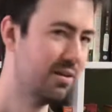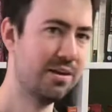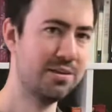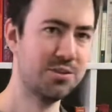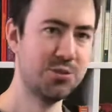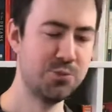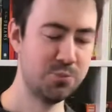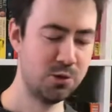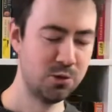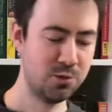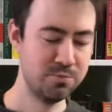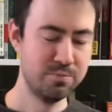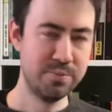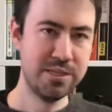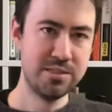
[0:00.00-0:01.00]
I assume
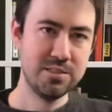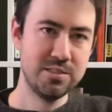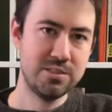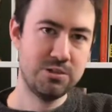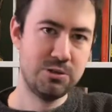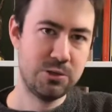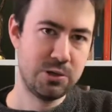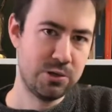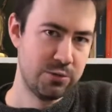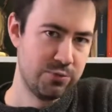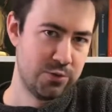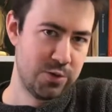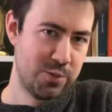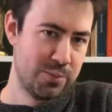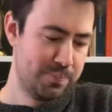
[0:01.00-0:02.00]
all mint is grown on a
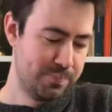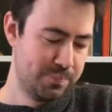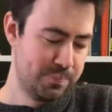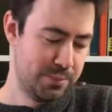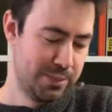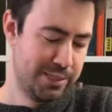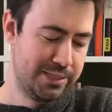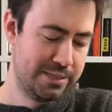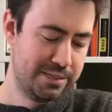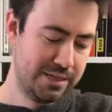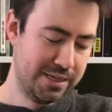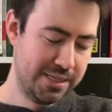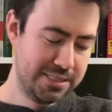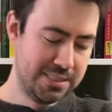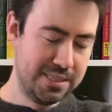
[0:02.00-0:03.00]
farm, but
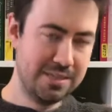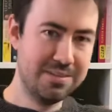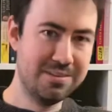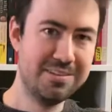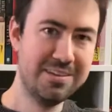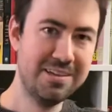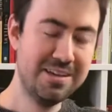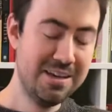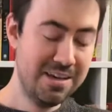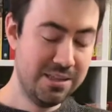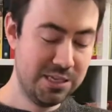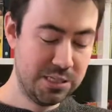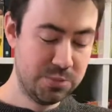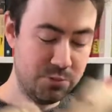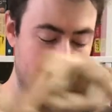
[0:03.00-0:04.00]
I guess
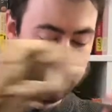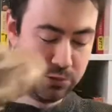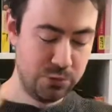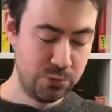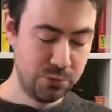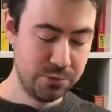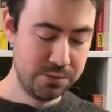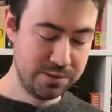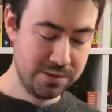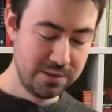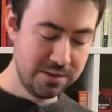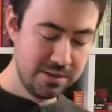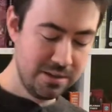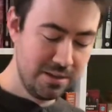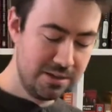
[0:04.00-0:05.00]
that's pretty cool.
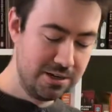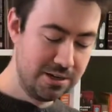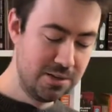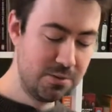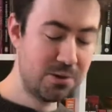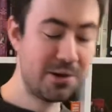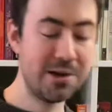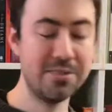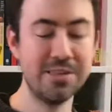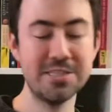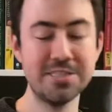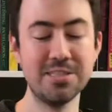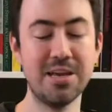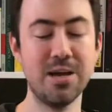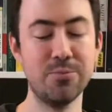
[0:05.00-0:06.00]
Okay,
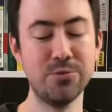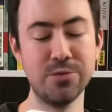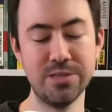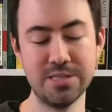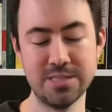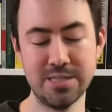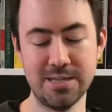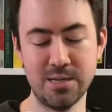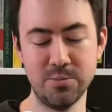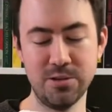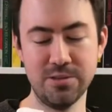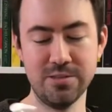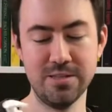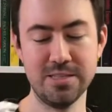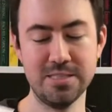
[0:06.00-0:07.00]
I'm really excited
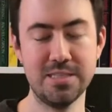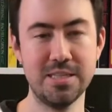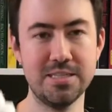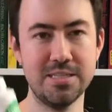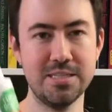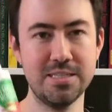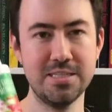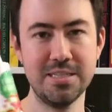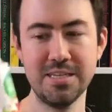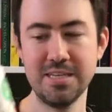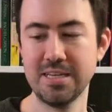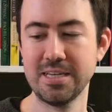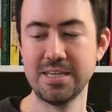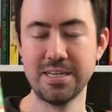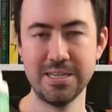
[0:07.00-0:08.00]
about this. This is
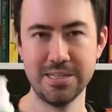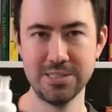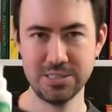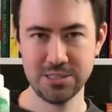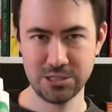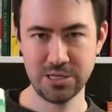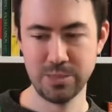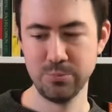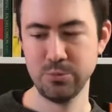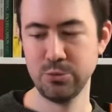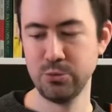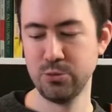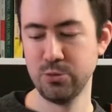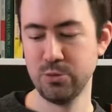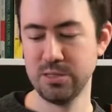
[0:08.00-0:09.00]
kids
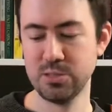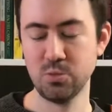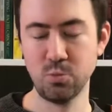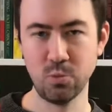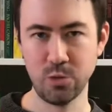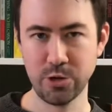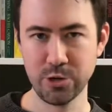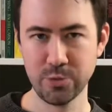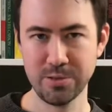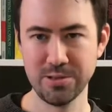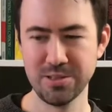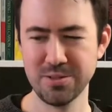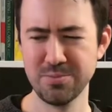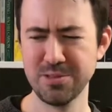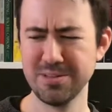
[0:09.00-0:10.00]
shampoo. It's
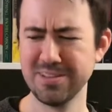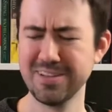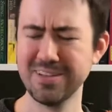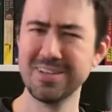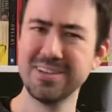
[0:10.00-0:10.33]
watermelon, but